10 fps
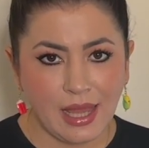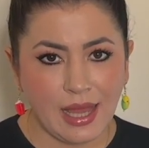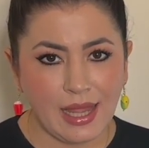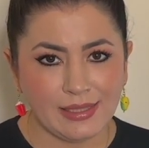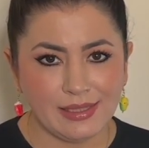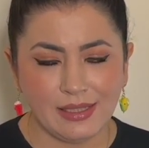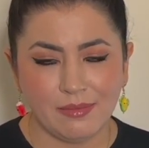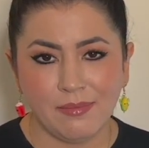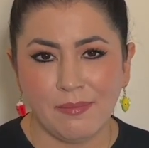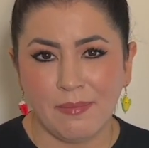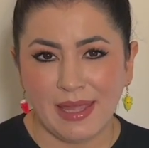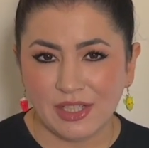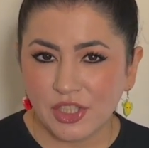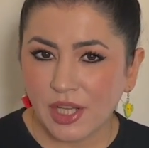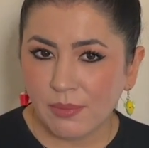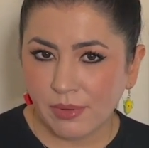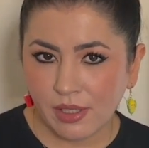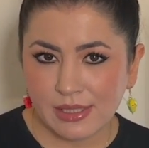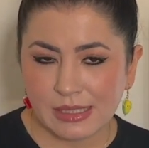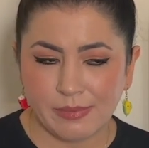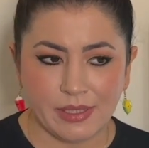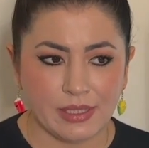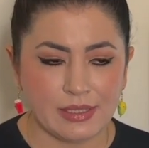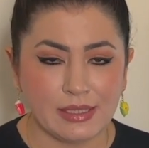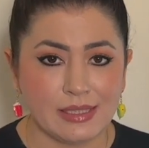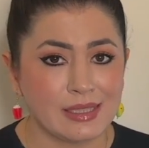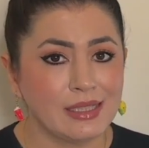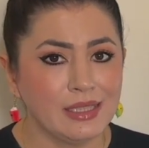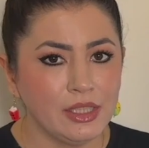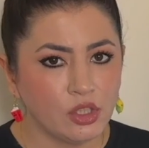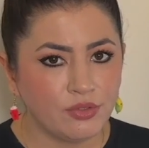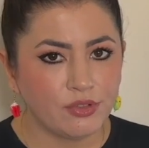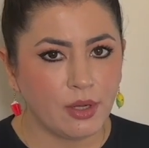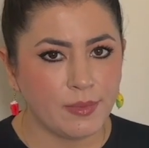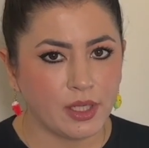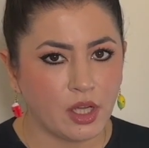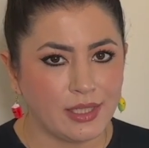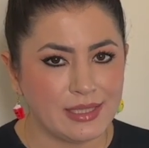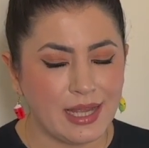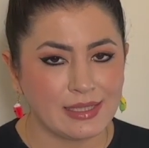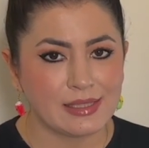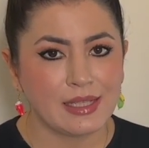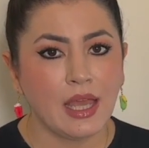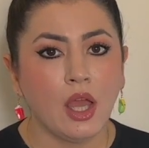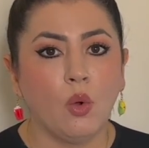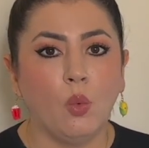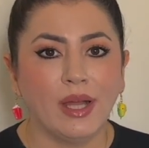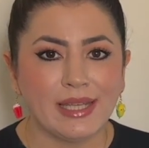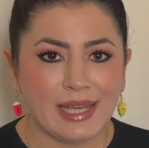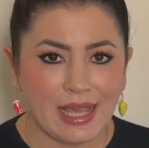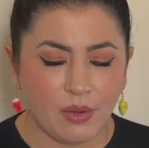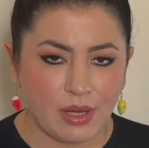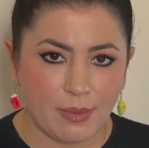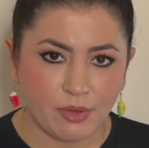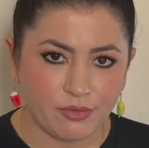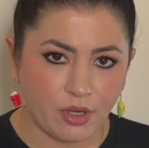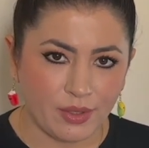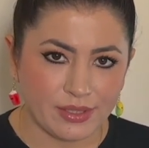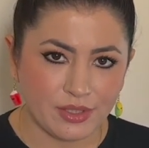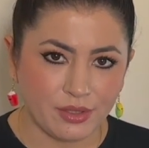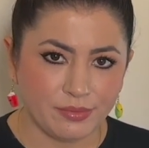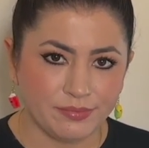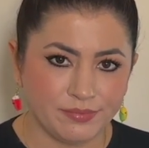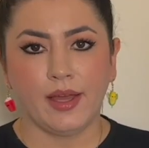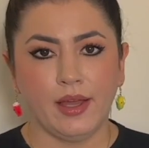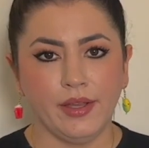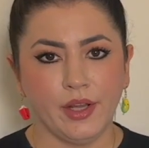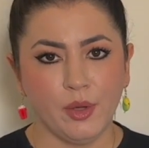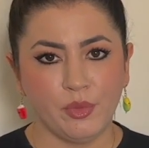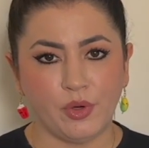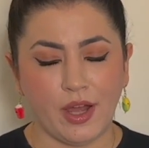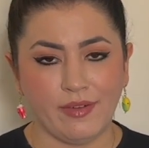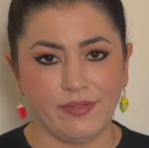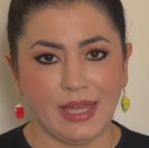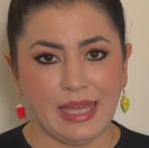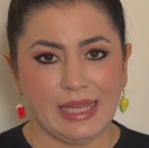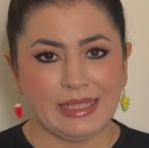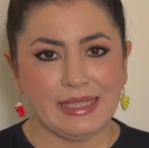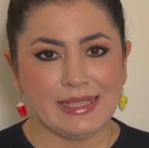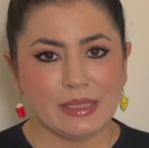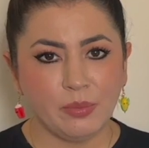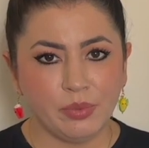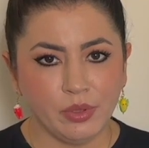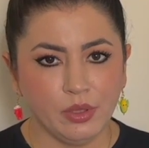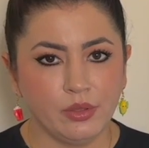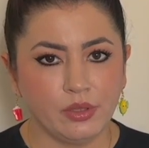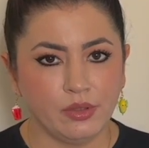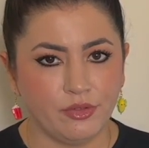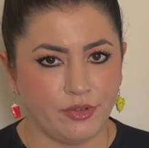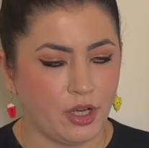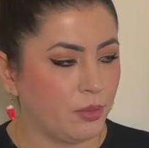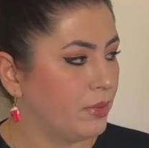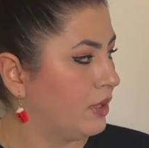I didn't mention books because it is clear from the context what noun I'm referring to. A number of needs a plural verb.